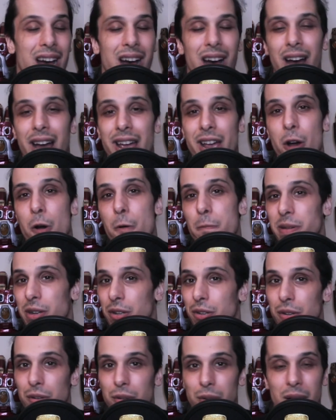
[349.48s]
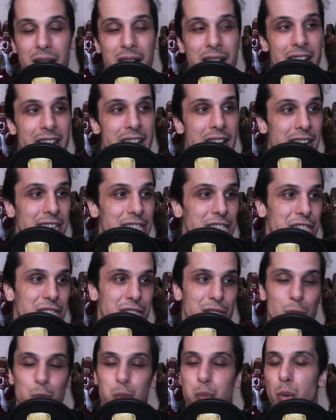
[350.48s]
I hope you do. I
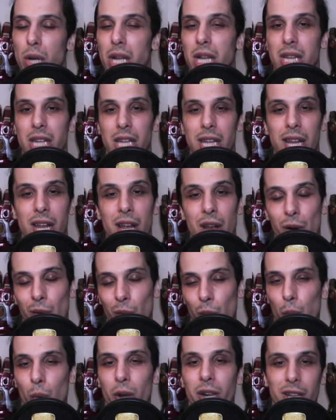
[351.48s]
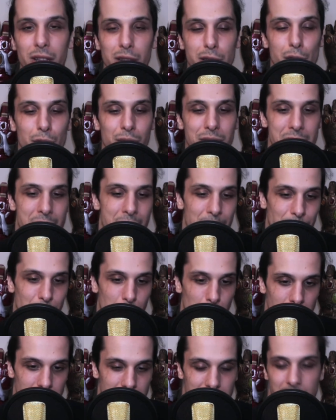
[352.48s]
just really, really don't, and I've
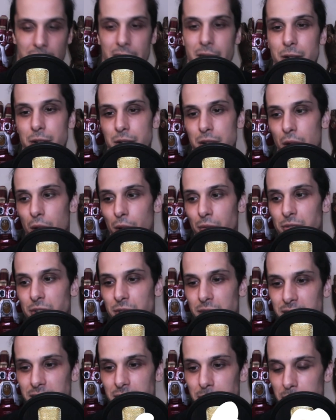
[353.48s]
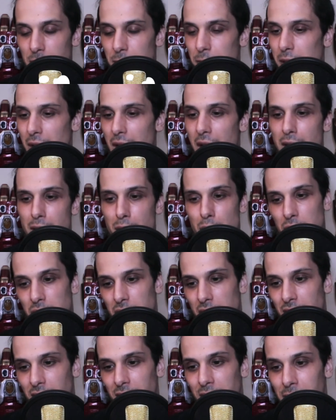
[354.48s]
grown tired of their team-ups. I don't
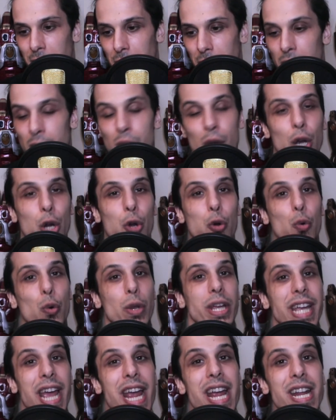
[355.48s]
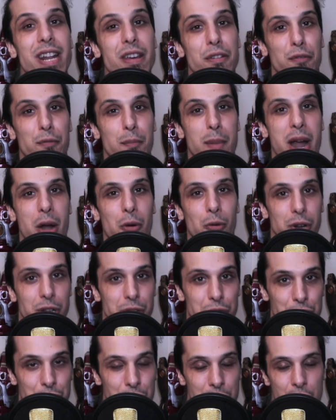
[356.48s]
think their creative
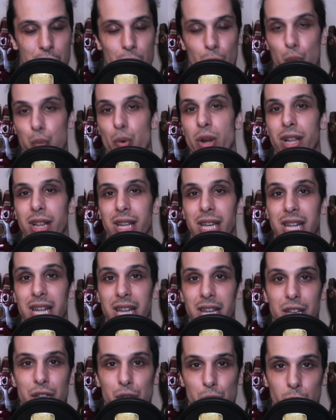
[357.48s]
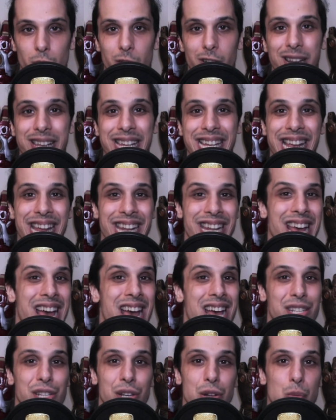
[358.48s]
marriage really is working and
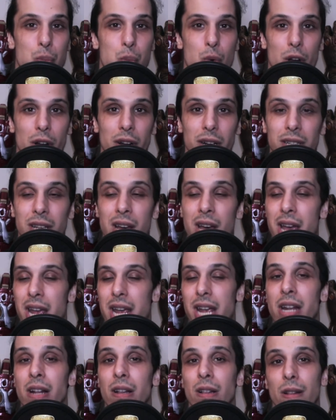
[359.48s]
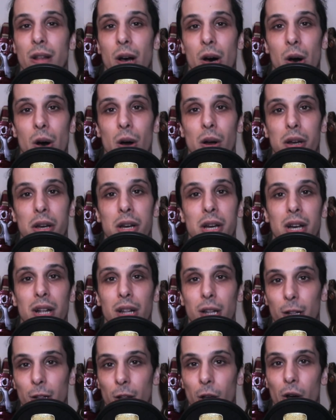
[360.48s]
hasn't worked in a long,
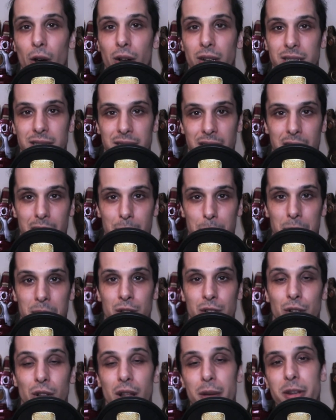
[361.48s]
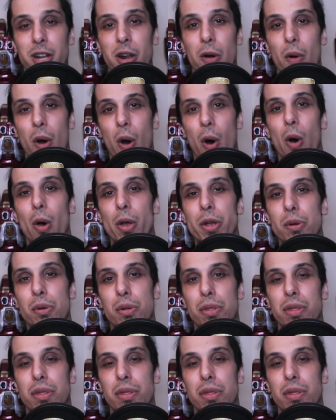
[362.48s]
long time. So let me know all your